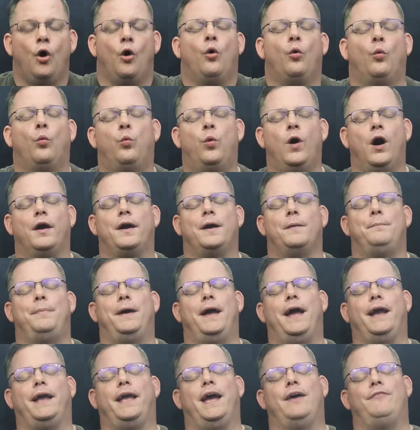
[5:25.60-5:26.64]
Welcome
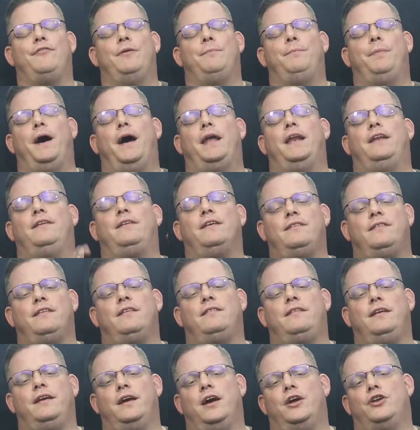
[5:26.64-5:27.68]
back, everybody. This
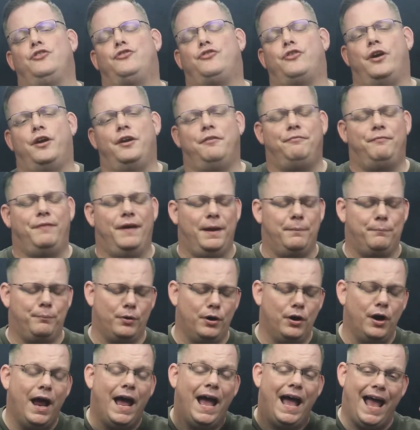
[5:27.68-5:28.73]
is the Uncharted Vapor.